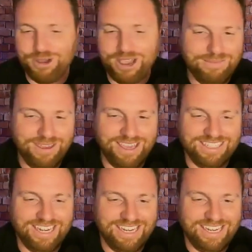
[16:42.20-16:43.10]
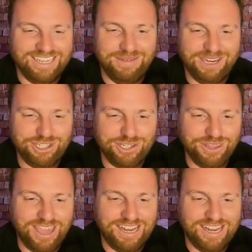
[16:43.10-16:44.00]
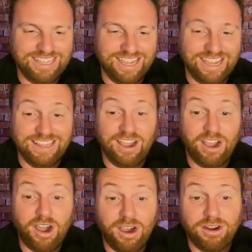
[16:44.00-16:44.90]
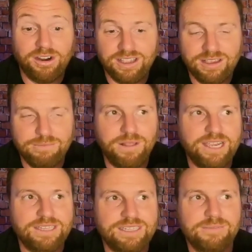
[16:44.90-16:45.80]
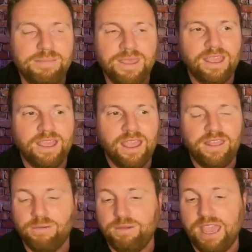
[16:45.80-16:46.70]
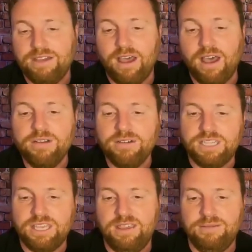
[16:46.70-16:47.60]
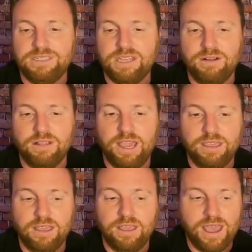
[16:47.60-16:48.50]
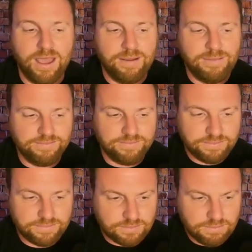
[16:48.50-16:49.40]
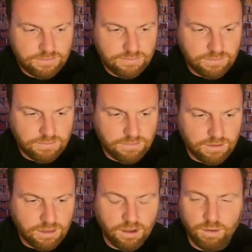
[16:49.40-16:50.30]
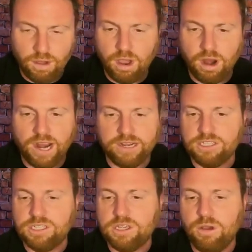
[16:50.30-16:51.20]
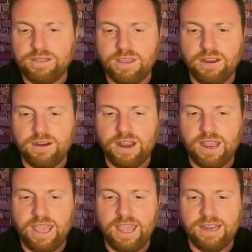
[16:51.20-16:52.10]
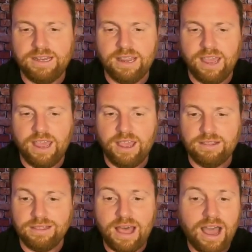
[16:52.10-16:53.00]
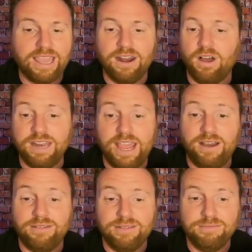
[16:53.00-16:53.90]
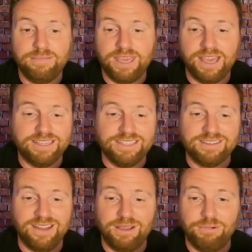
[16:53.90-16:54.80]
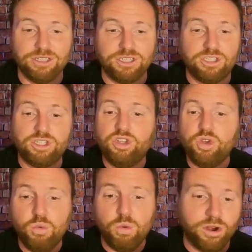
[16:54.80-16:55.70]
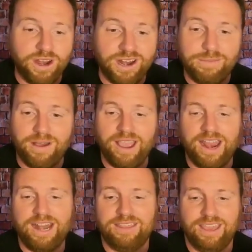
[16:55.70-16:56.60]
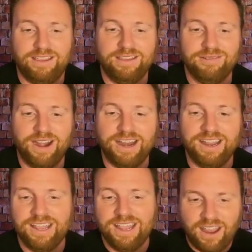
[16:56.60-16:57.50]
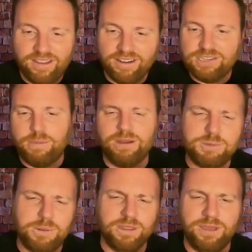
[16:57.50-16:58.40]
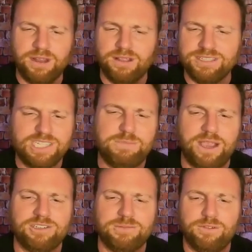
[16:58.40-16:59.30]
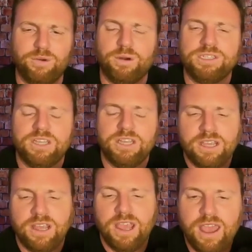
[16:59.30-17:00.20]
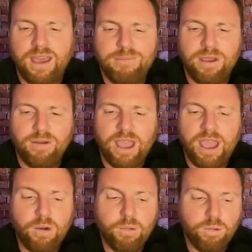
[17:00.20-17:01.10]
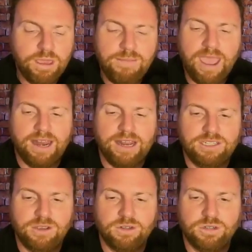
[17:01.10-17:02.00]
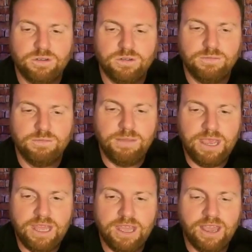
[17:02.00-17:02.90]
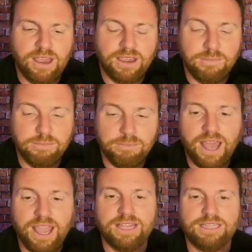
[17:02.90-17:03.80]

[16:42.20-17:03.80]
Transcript: because they need to make sure that they are in compliance. And then we have other teams that are like, you know, all right, just go out there and lock it all down because like we're just too worried about anything, right? And there's a bunch of people in the middle. It's the spectrum, of course. But how we manage social media compliance